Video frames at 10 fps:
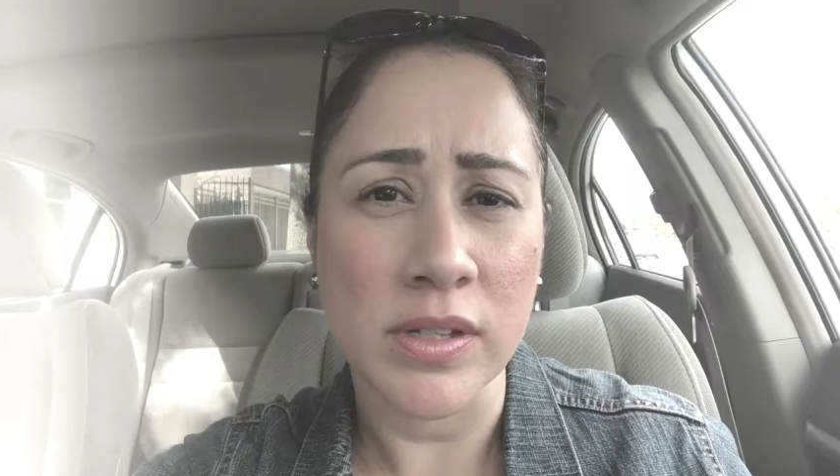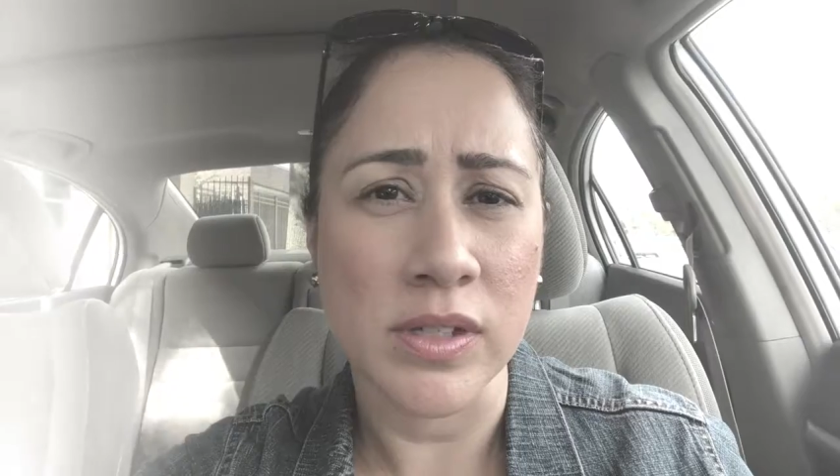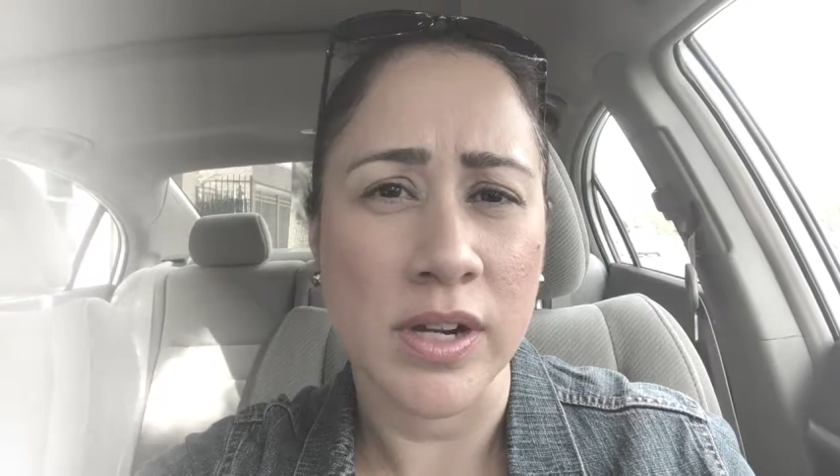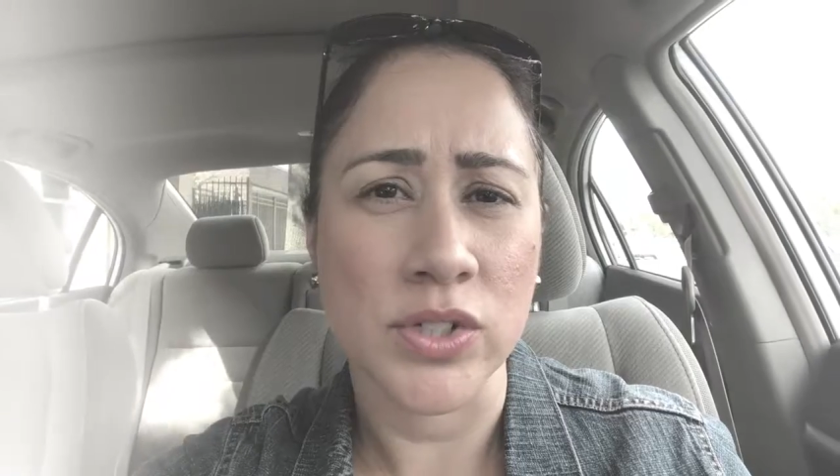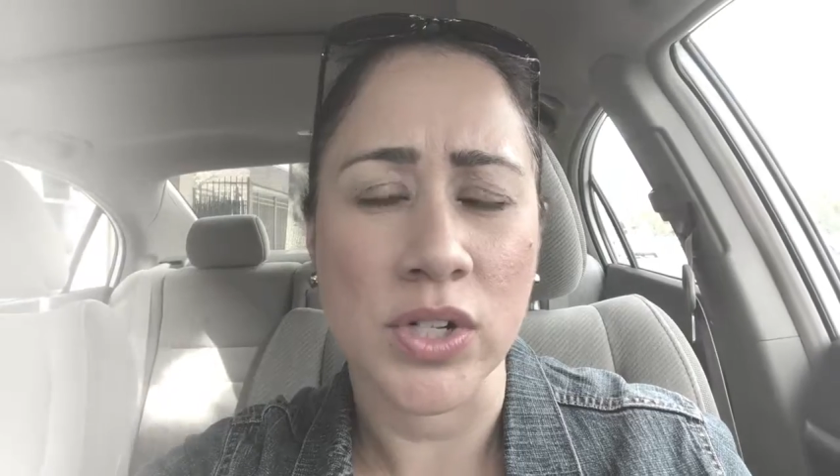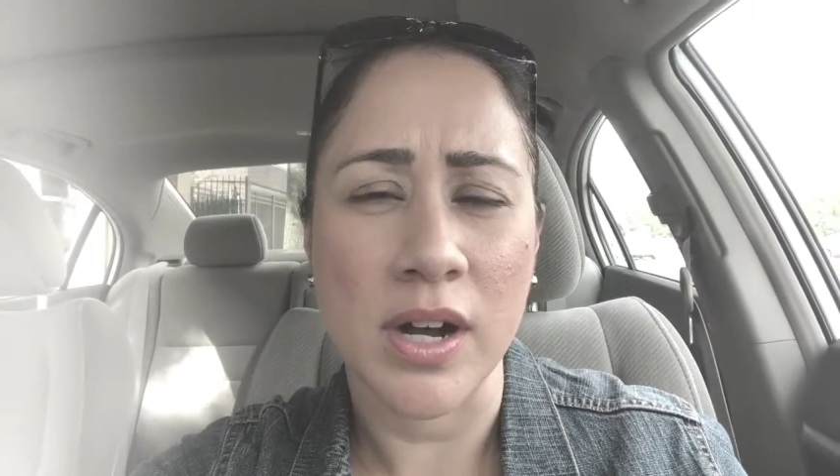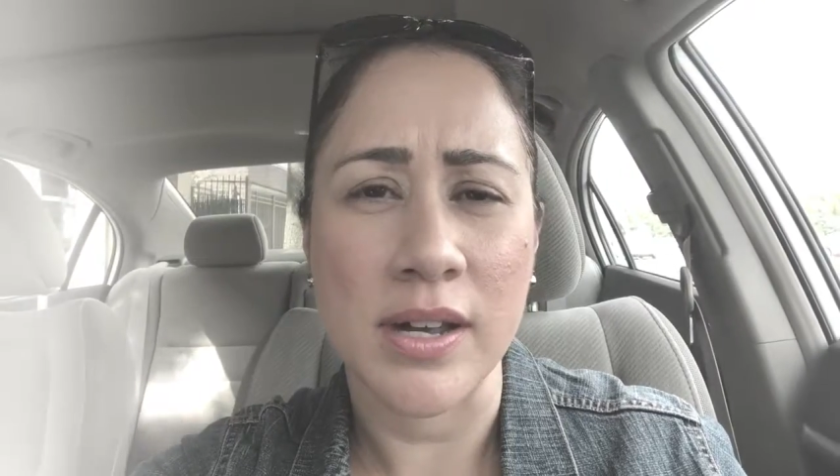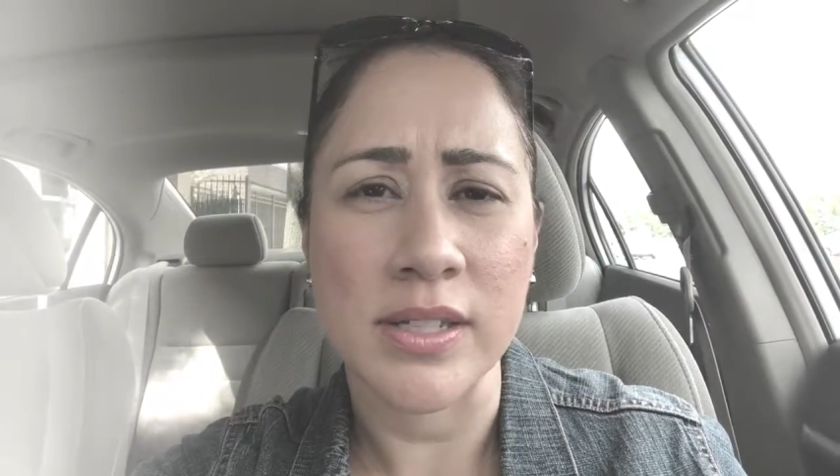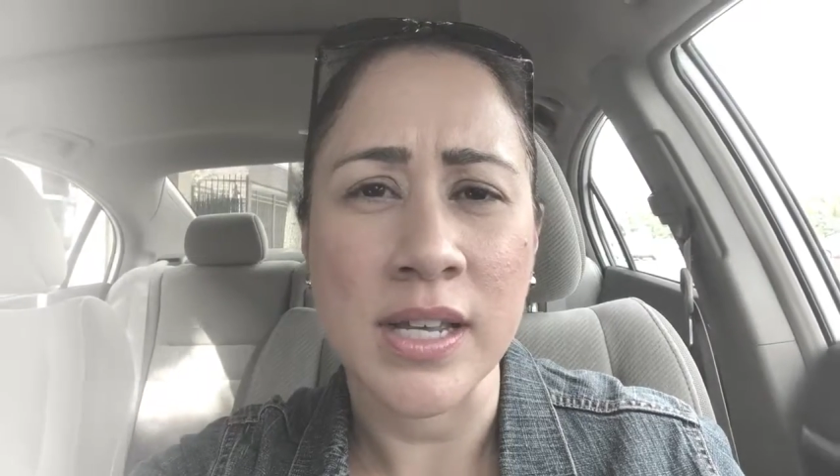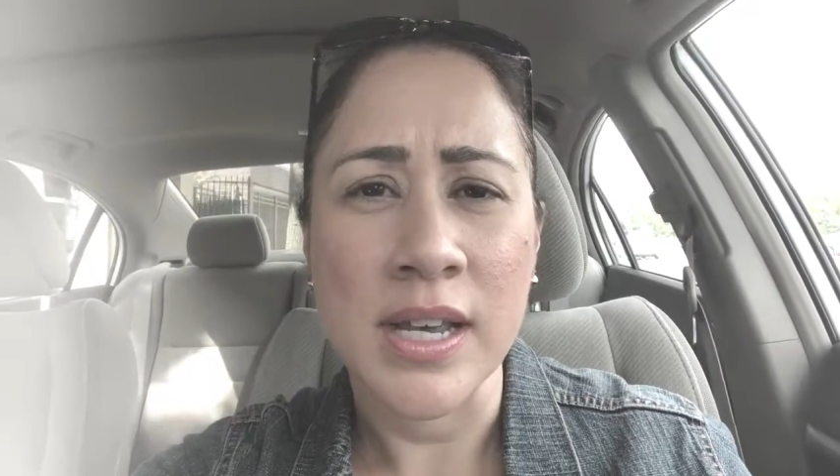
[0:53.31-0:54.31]
These are
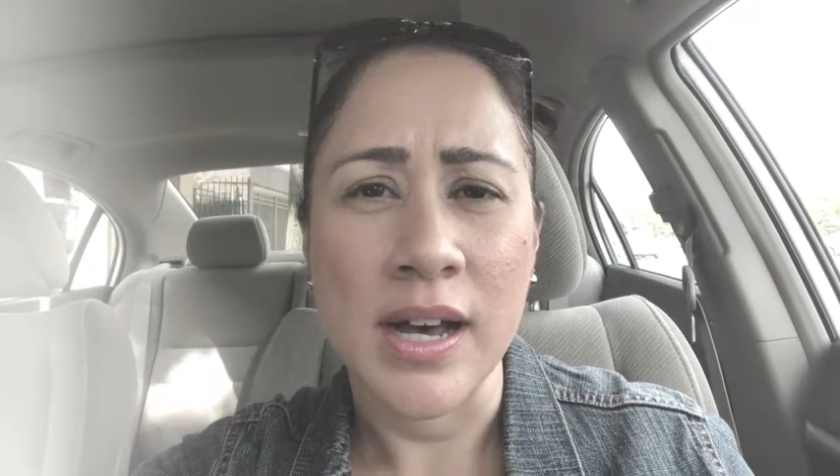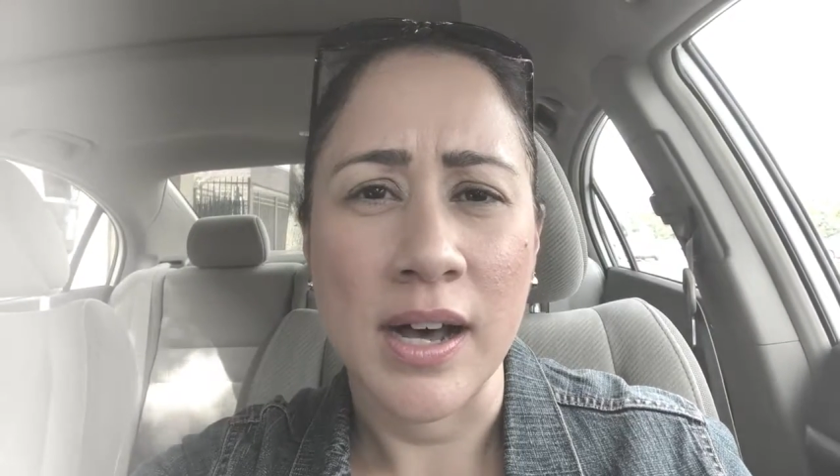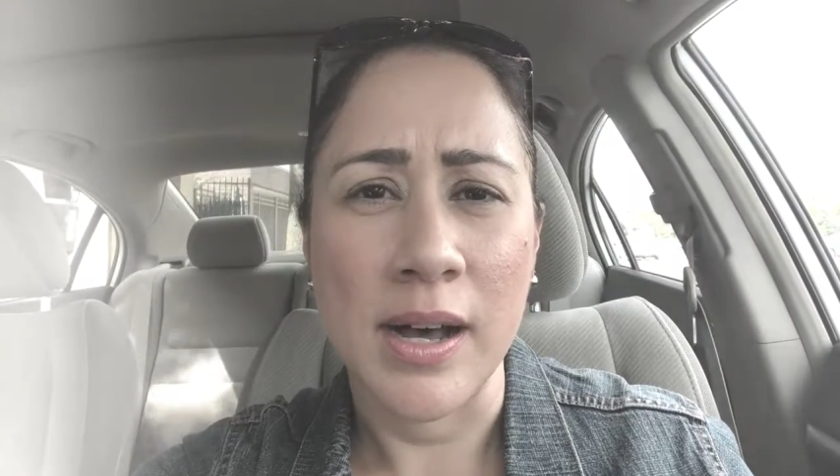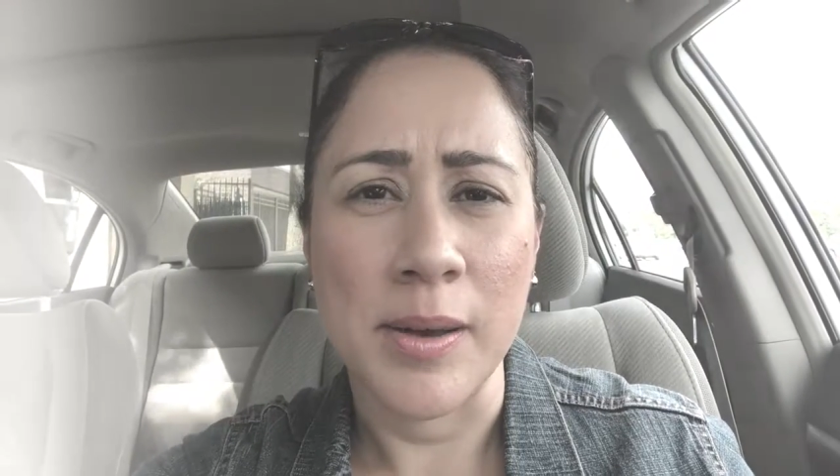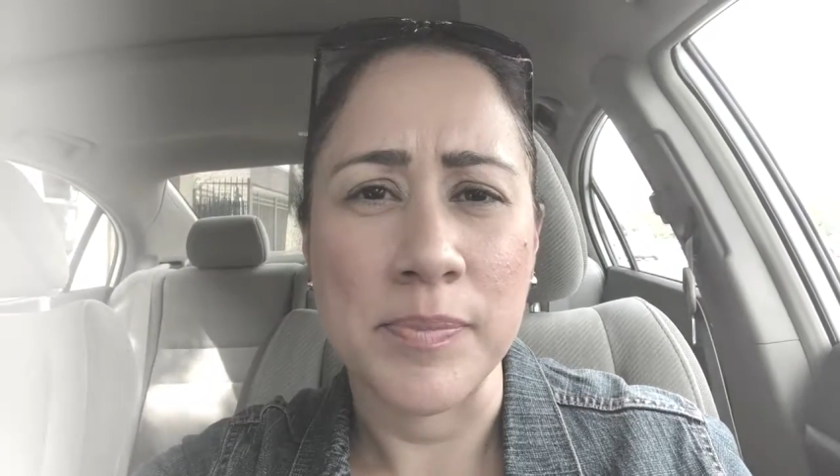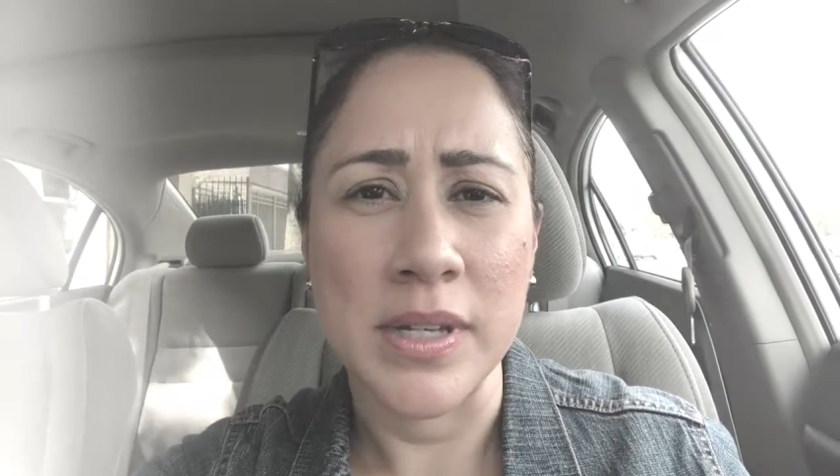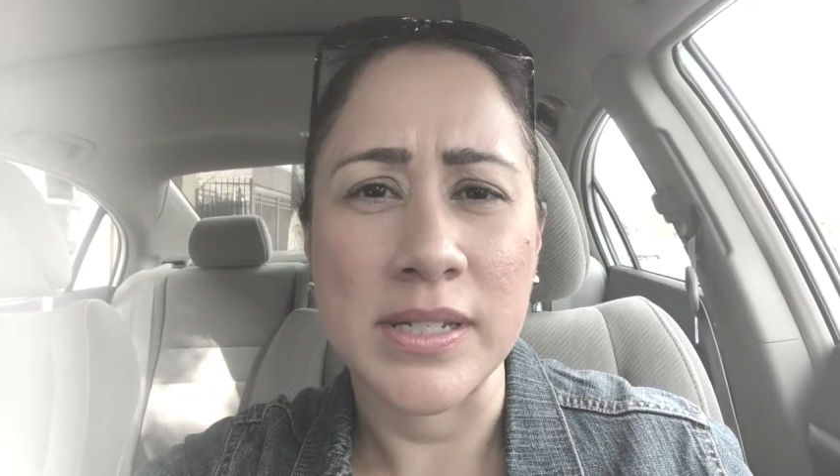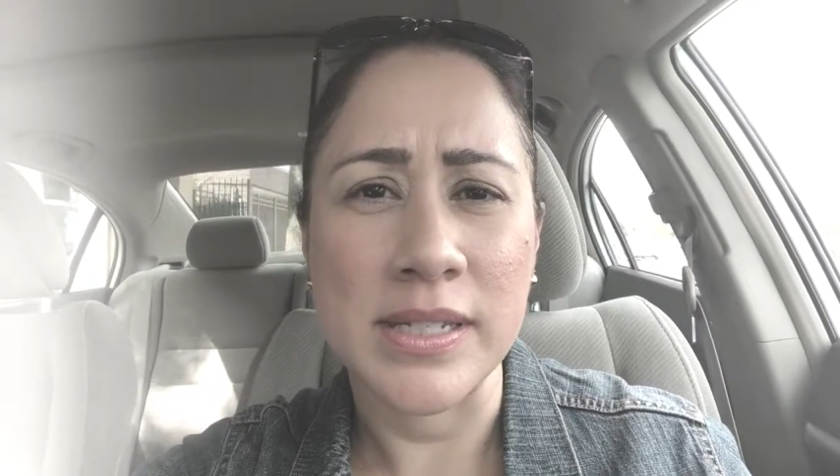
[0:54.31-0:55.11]
just a